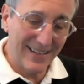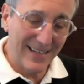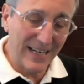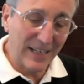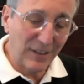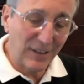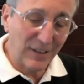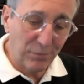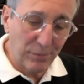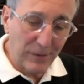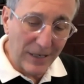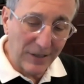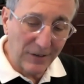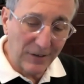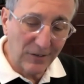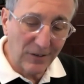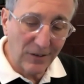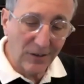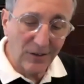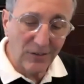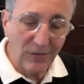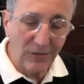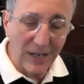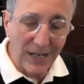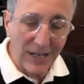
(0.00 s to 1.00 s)

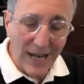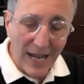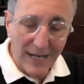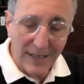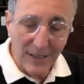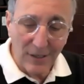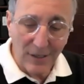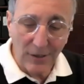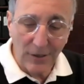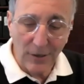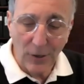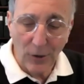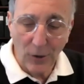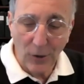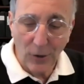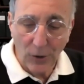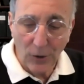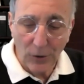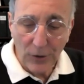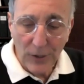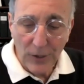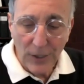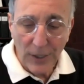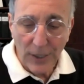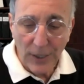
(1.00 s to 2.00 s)
expresses the
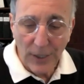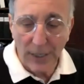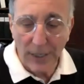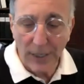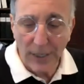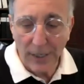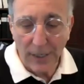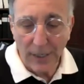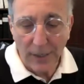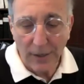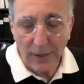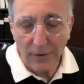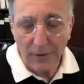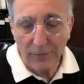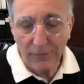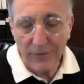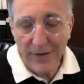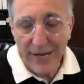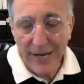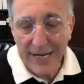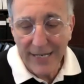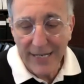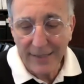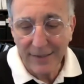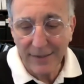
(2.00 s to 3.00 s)
likelihood
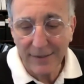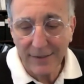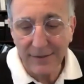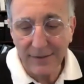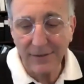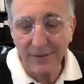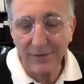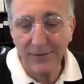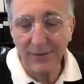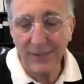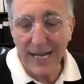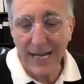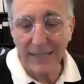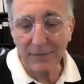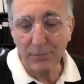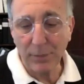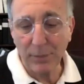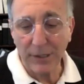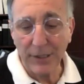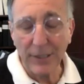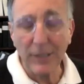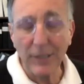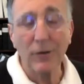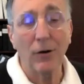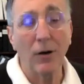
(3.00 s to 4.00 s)
that that
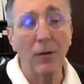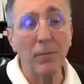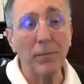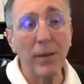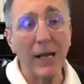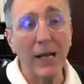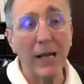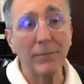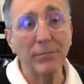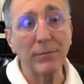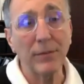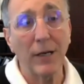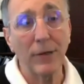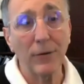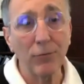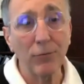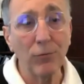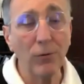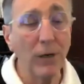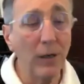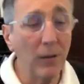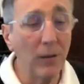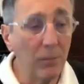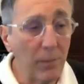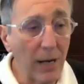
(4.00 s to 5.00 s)
particular peptide
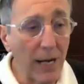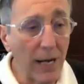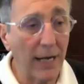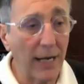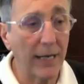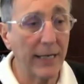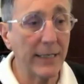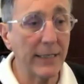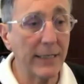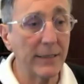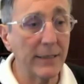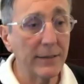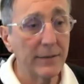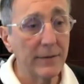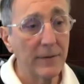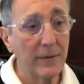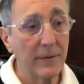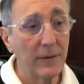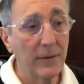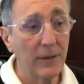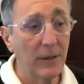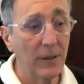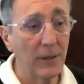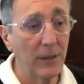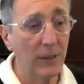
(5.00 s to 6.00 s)
will bind
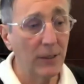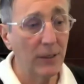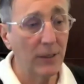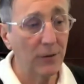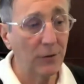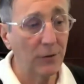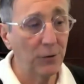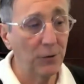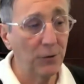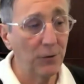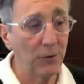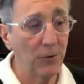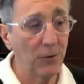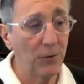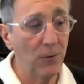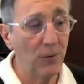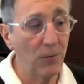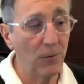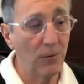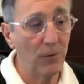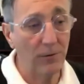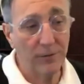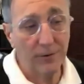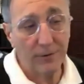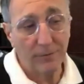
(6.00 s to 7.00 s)

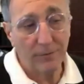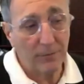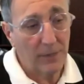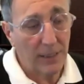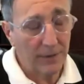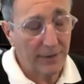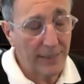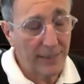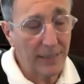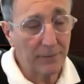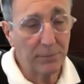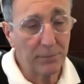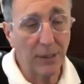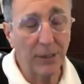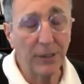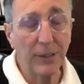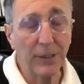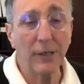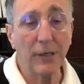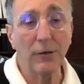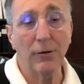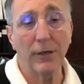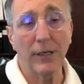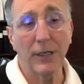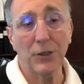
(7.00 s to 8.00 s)
to that
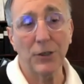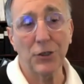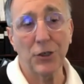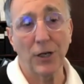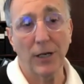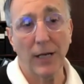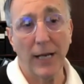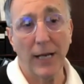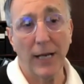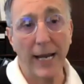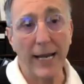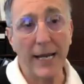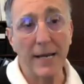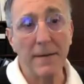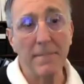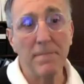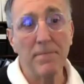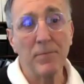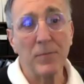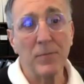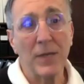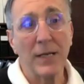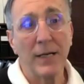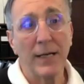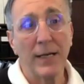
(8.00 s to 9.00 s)
particular HLA.
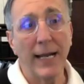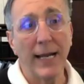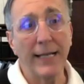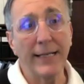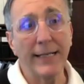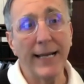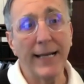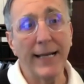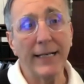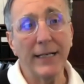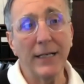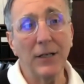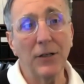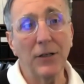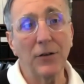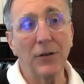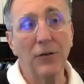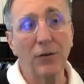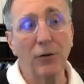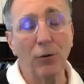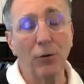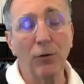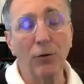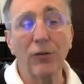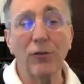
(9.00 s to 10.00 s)
And that
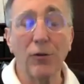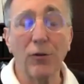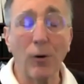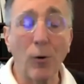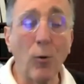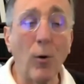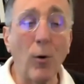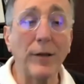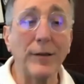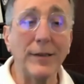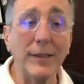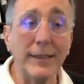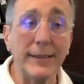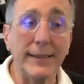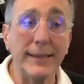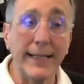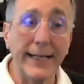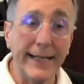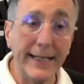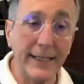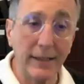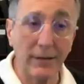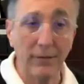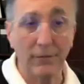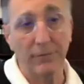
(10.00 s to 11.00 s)
is also a
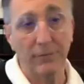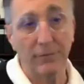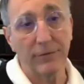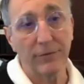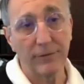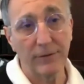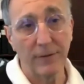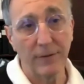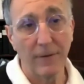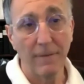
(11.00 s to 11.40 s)
quantitative